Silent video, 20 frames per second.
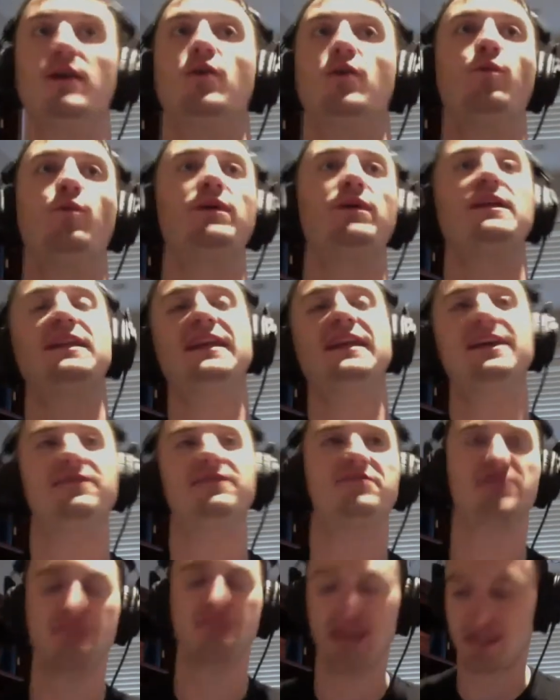we live
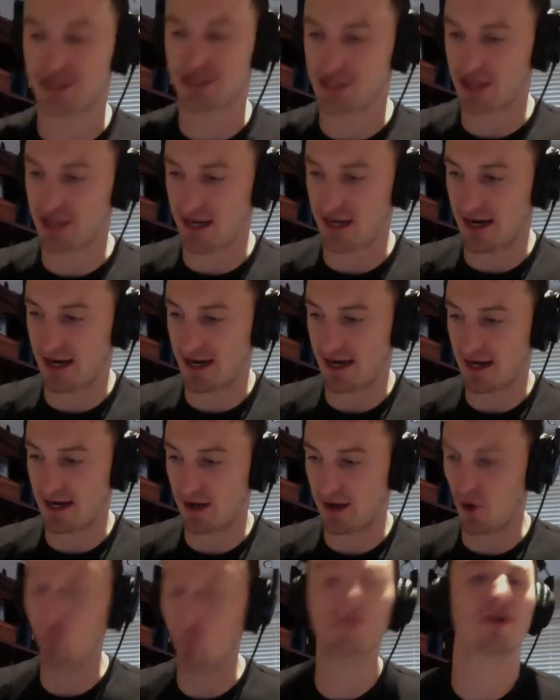such uh,
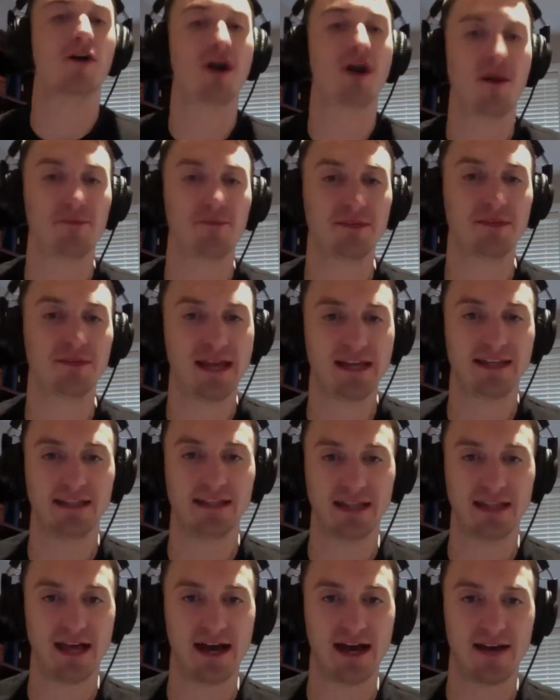overcomplicated
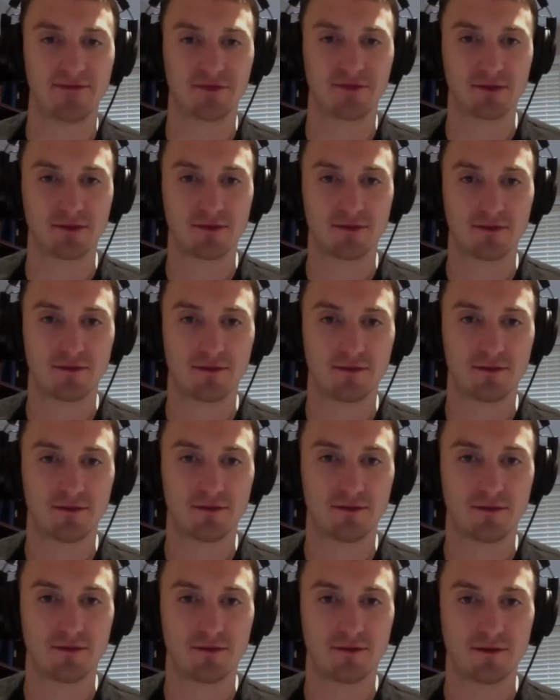lives.
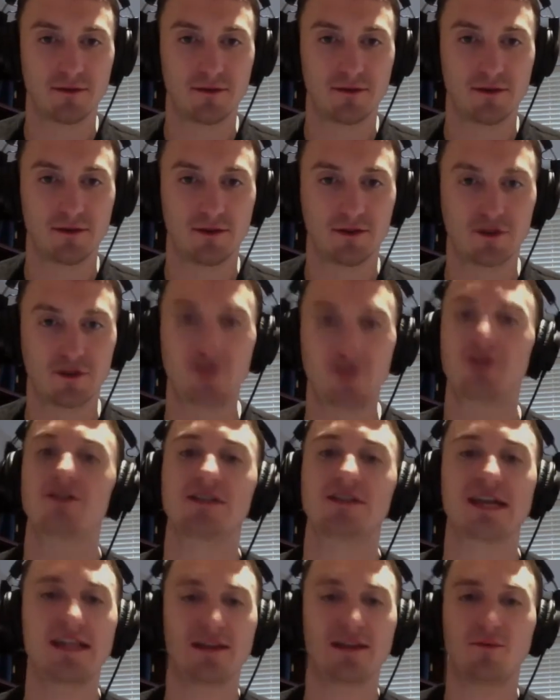So you're
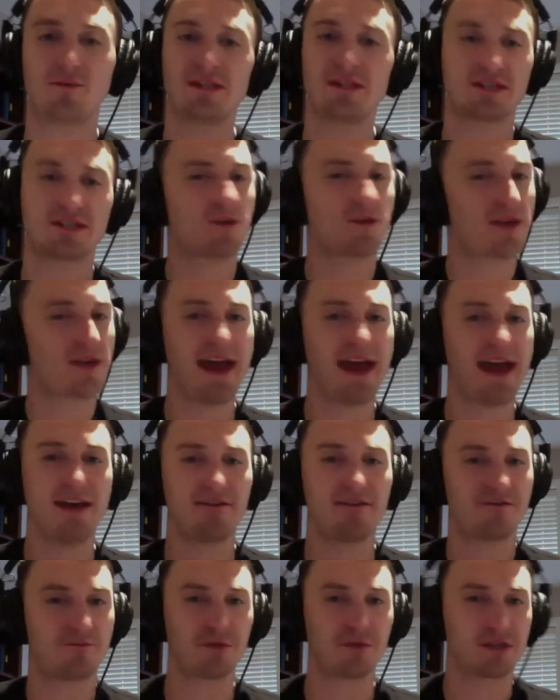saying that we just don't
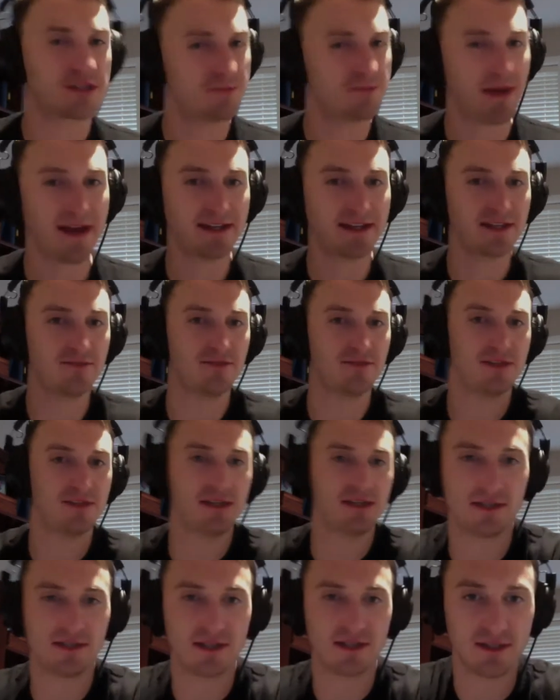have perspective?
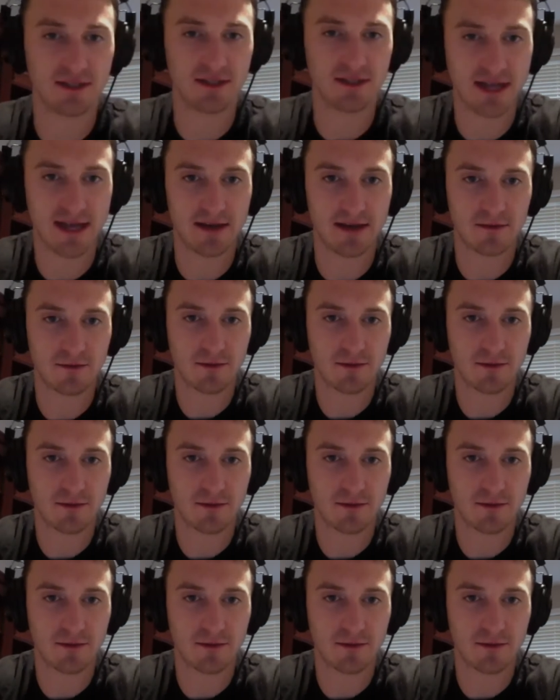Is is that